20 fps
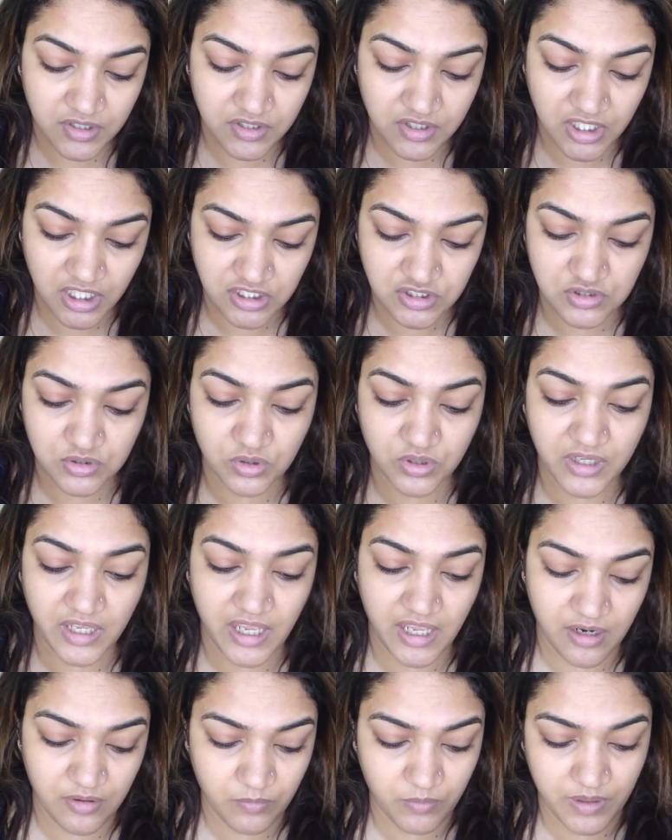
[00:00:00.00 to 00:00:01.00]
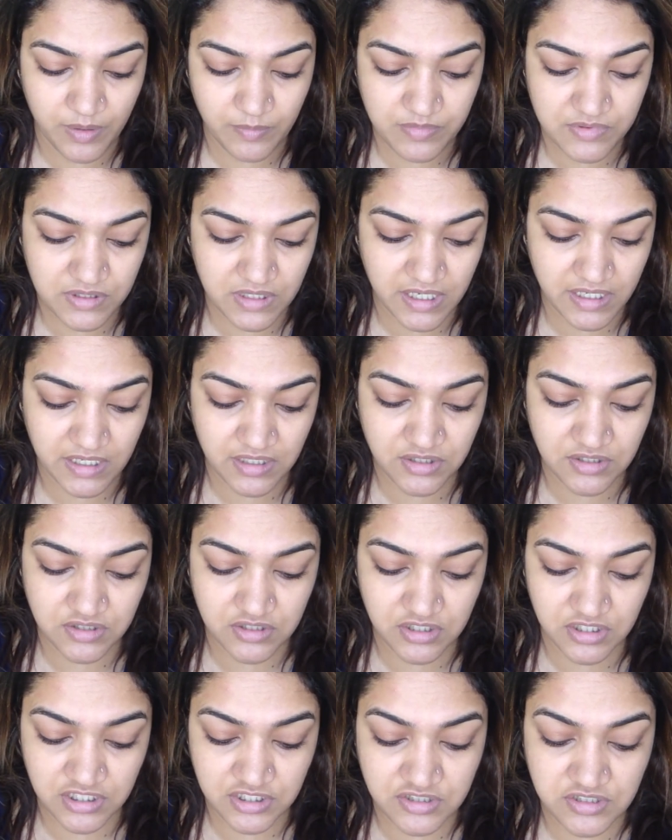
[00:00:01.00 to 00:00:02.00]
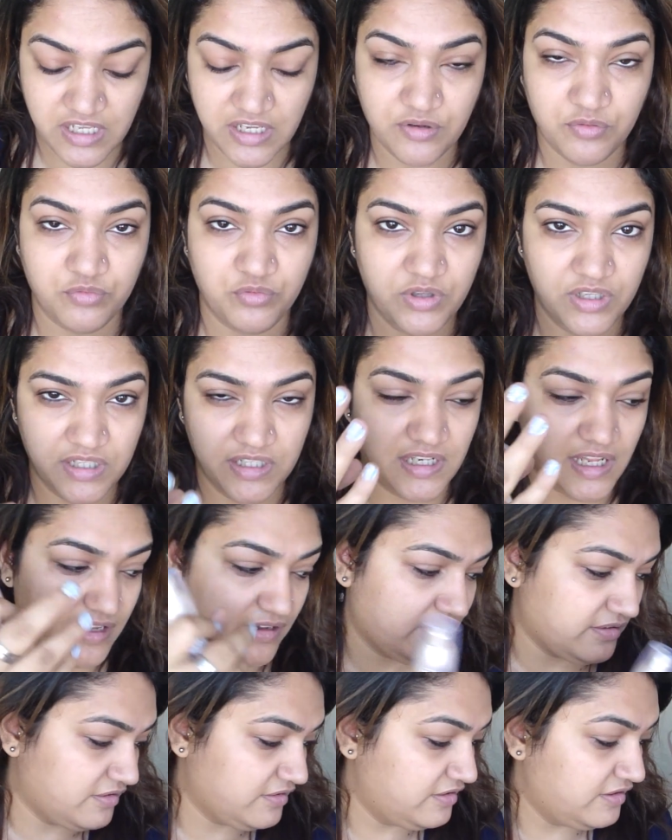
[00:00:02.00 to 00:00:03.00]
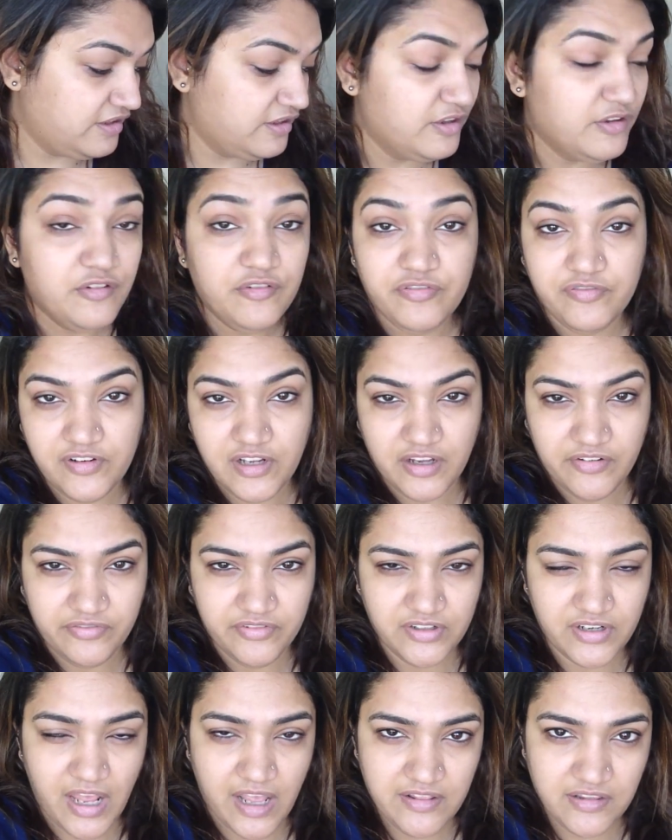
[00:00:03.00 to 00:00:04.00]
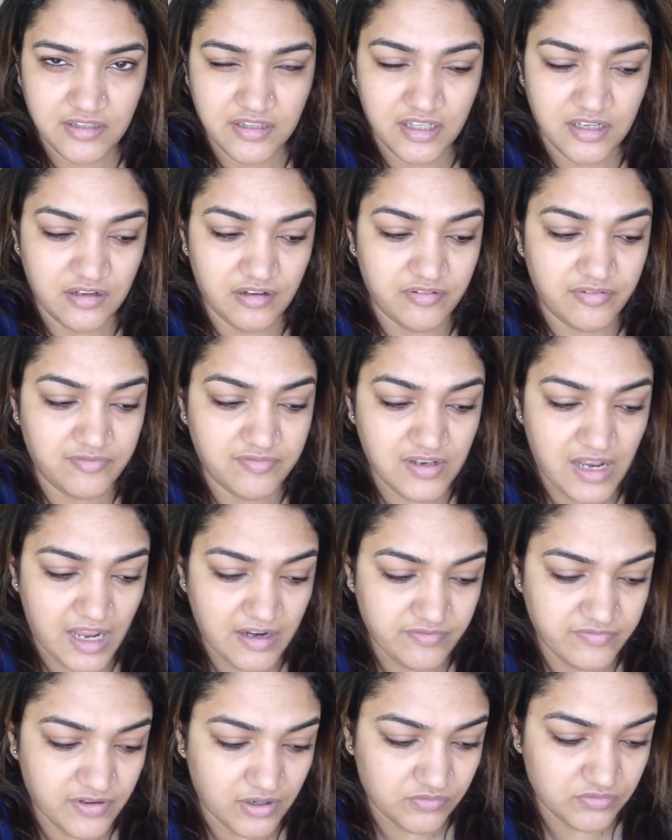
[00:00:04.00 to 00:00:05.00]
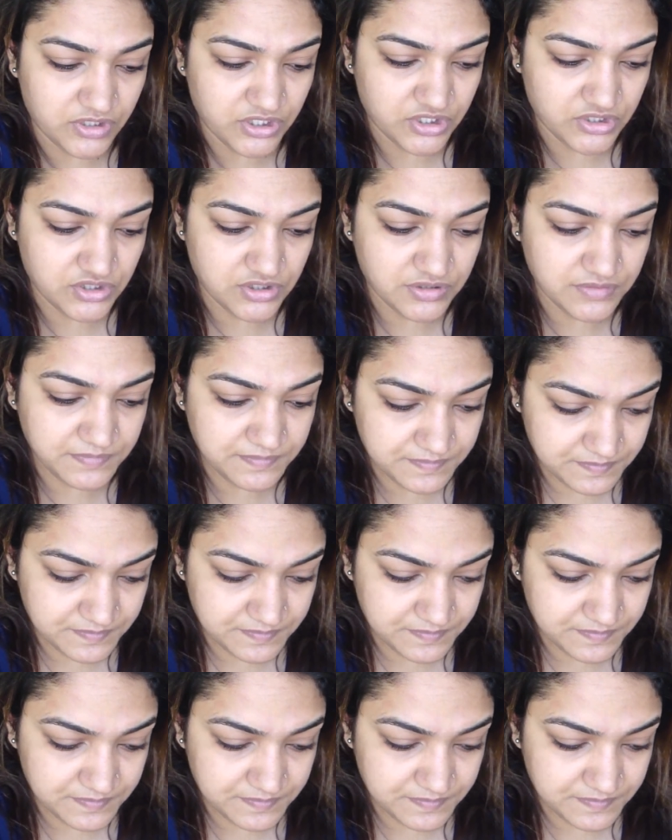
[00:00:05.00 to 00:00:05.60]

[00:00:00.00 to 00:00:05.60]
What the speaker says: It does look air whipped, like it's like really like fluffy rather than a flat foundation.